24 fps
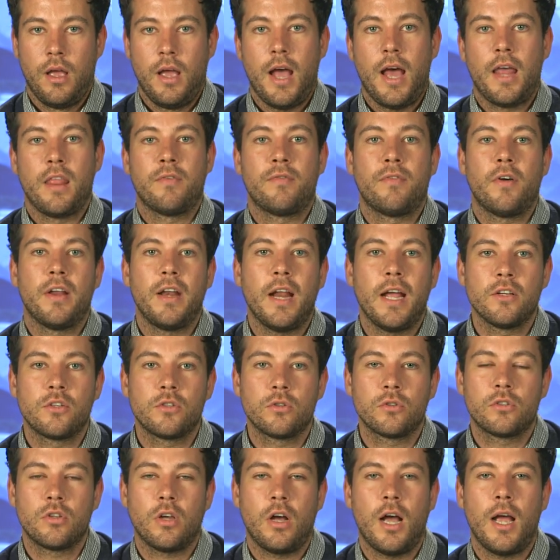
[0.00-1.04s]
At the
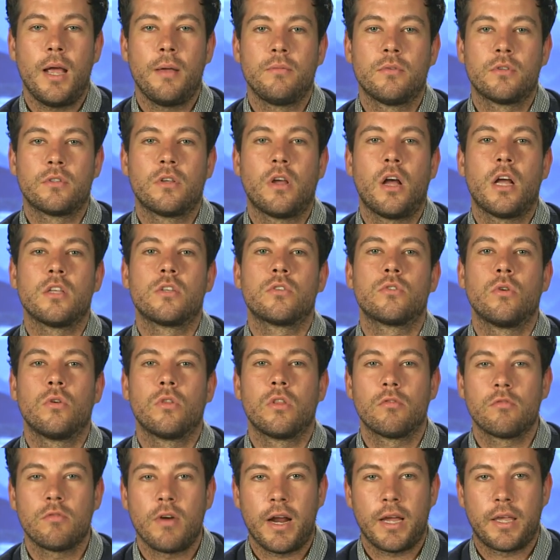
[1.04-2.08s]
Financial Times, I saw
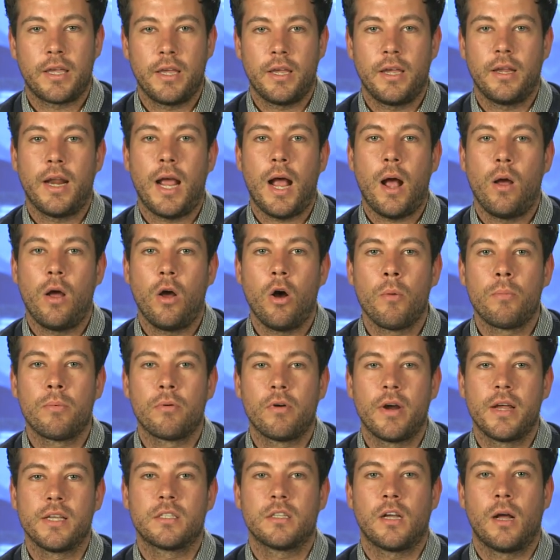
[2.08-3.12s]
the racket and how it
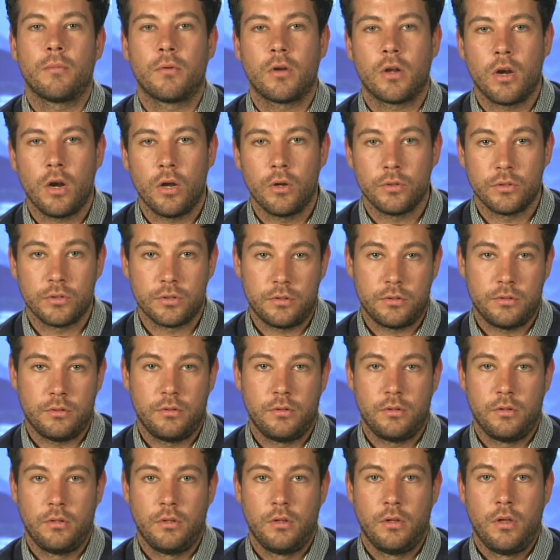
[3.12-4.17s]
operates up close.
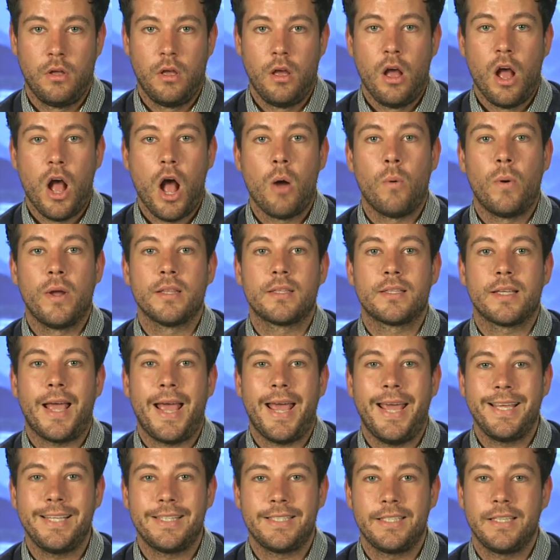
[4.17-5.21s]
I went to
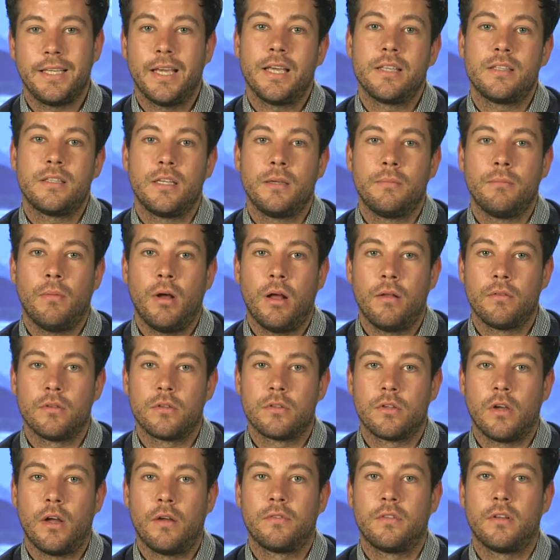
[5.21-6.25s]
Haiti 18
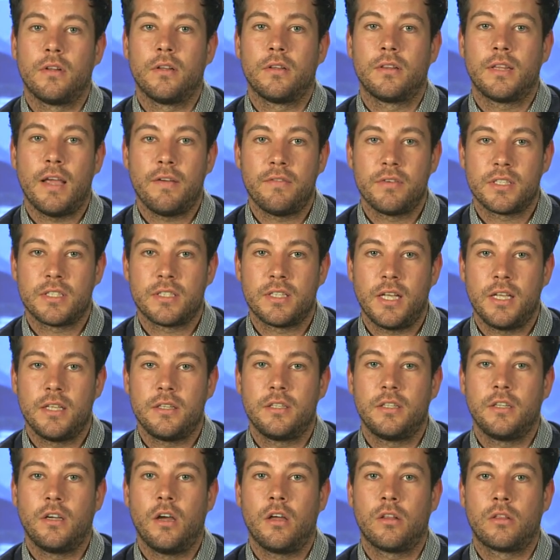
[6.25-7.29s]
months after the
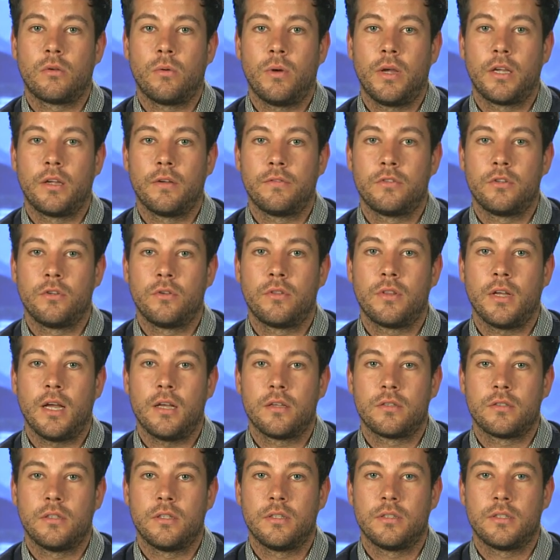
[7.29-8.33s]
devastating earthquake of
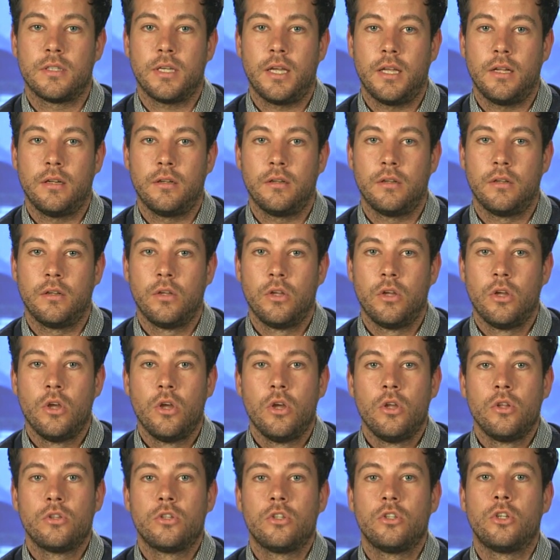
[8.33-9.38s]
2010
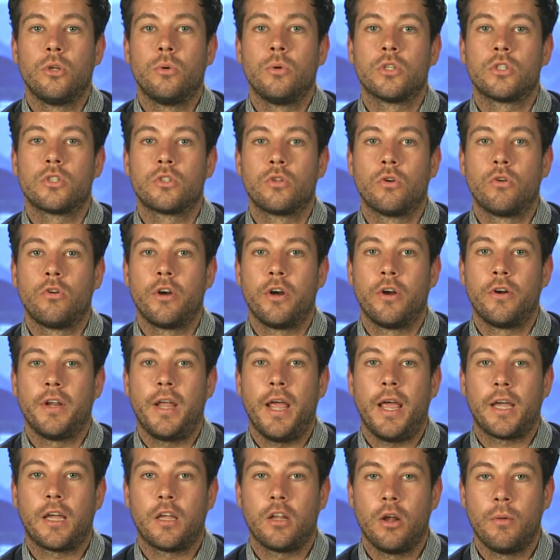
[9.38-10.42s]
to do a story on the
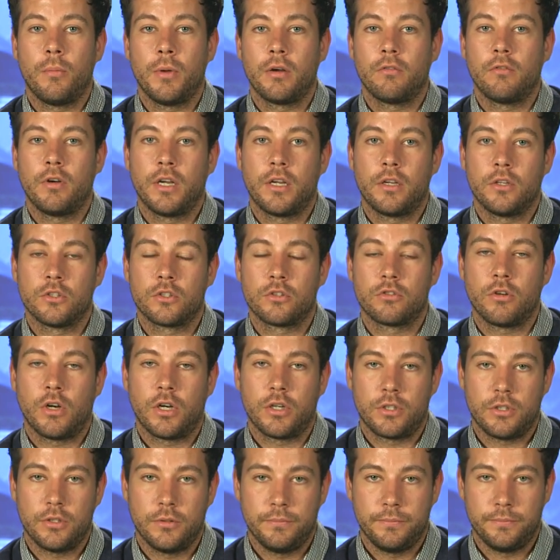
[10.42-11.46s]
economic
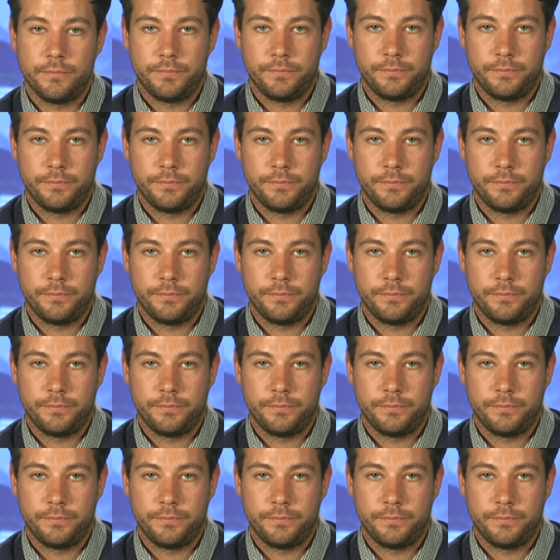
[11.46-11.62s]
reconstruction.